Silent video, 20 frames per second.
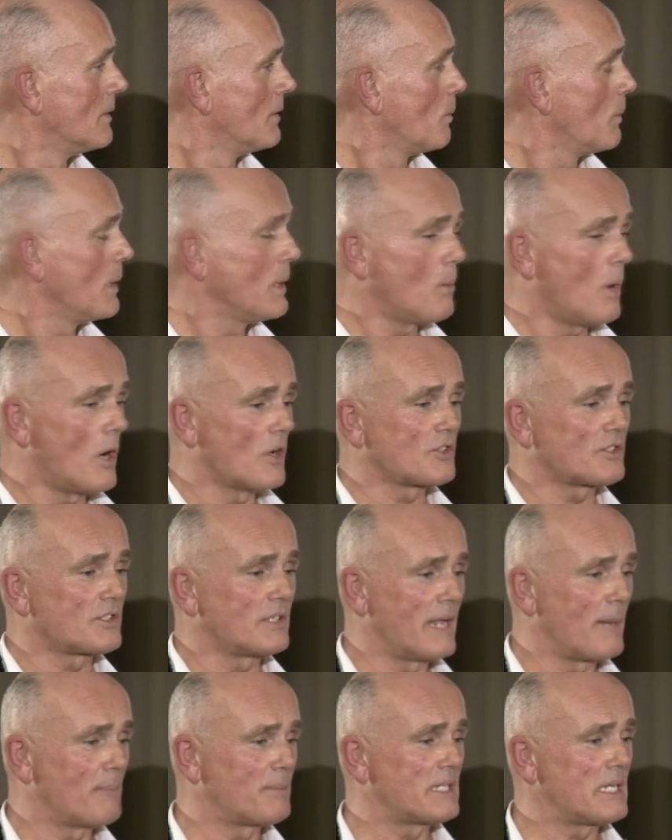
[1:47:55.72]
We watch
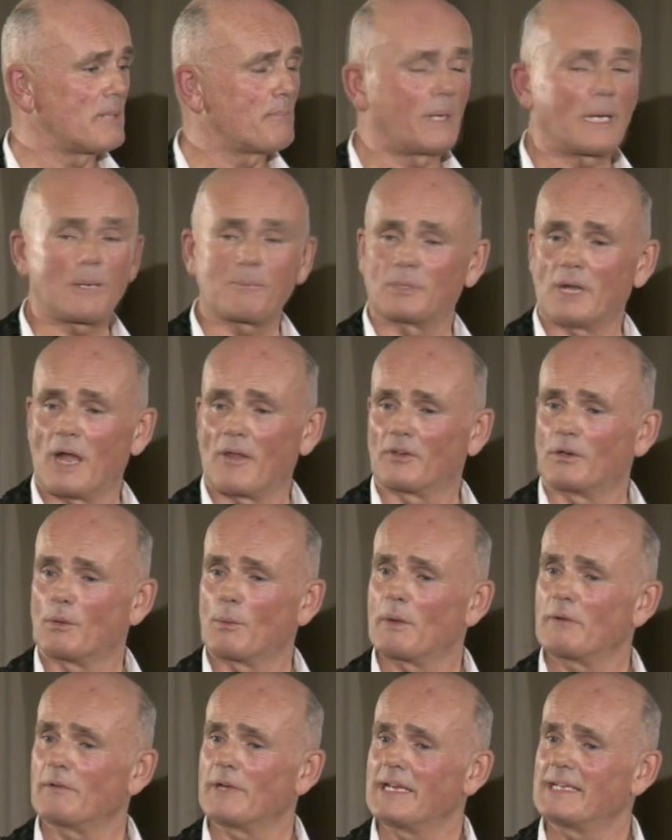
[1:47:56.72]
Celebrity Big Brother and
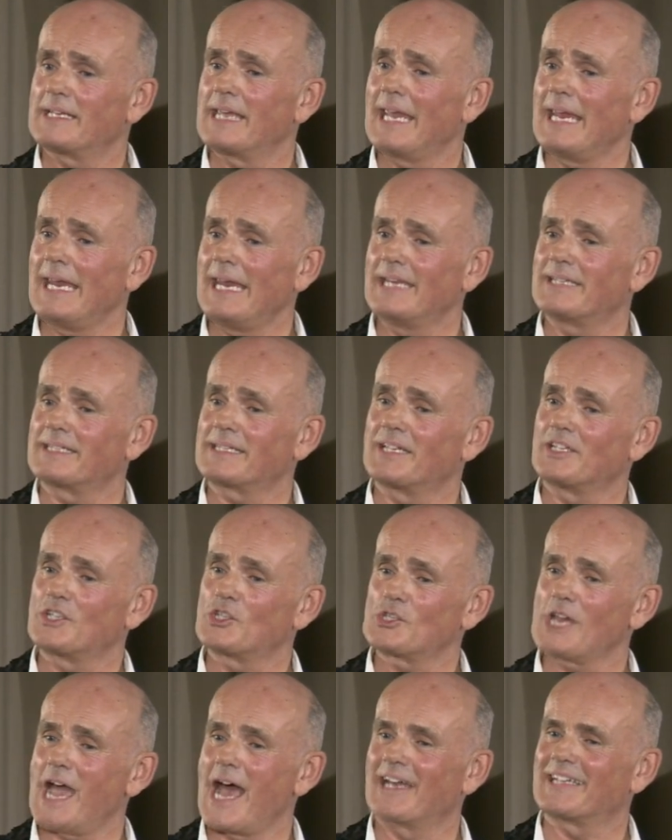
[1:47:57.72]
we read Heat and
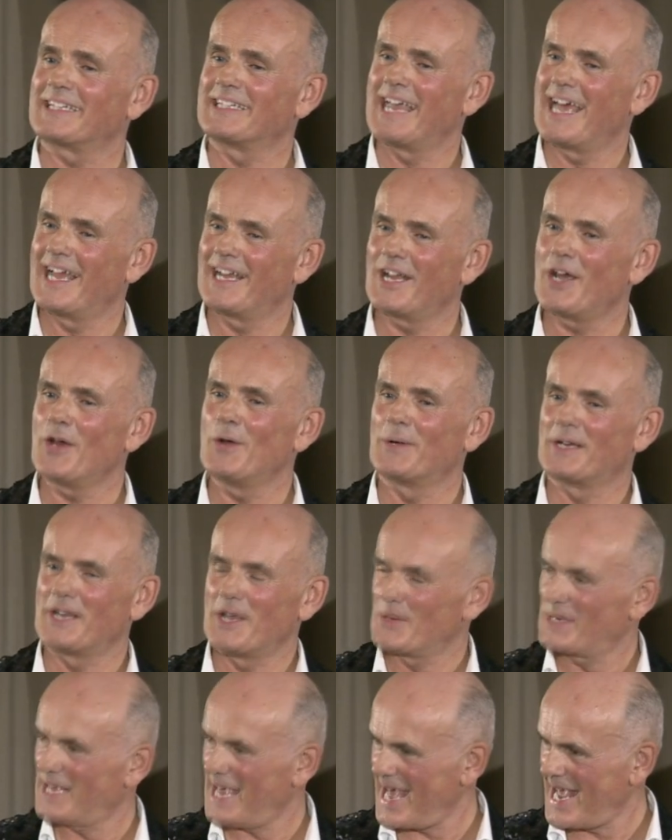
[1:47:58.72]
Chat and Hello and
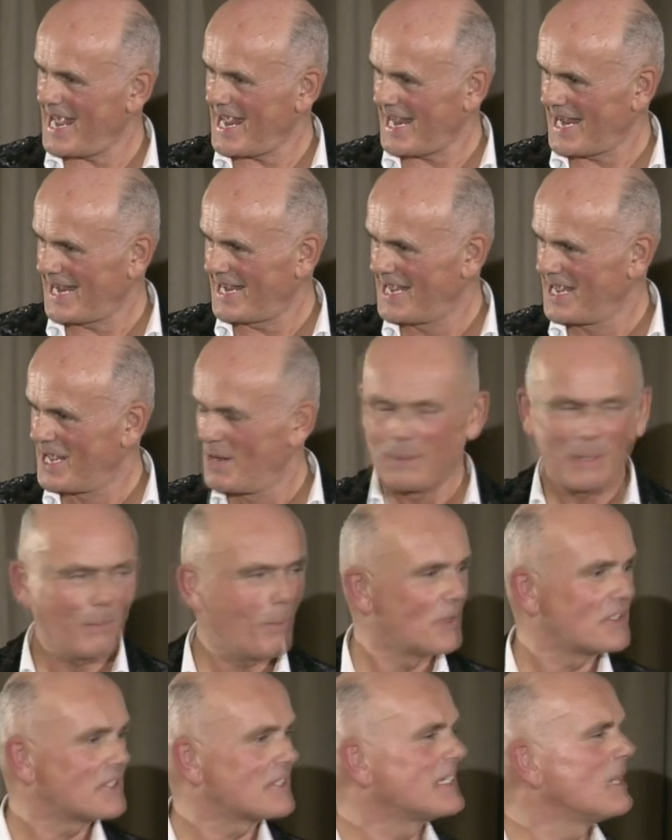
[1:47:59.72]
OK. We
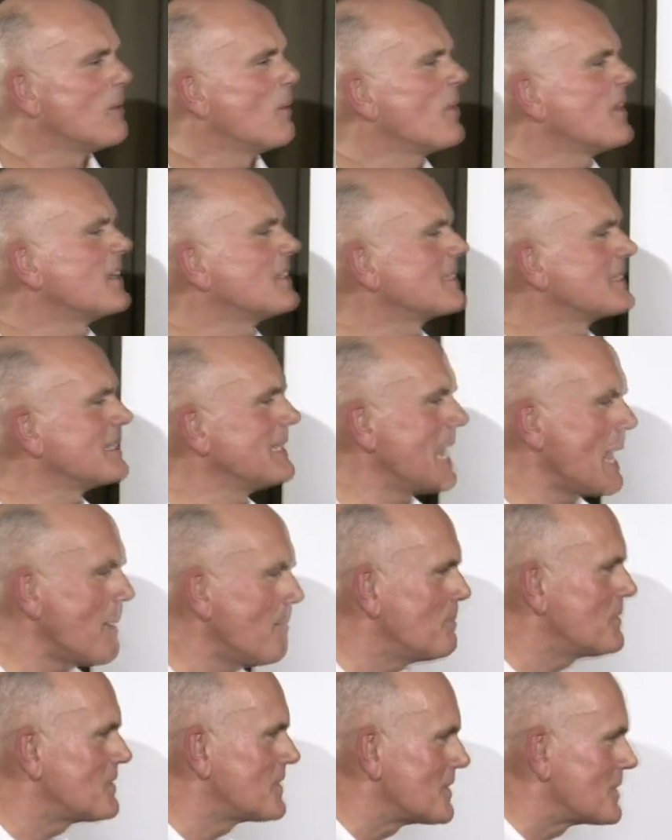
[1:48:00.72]
want to see what the celebs are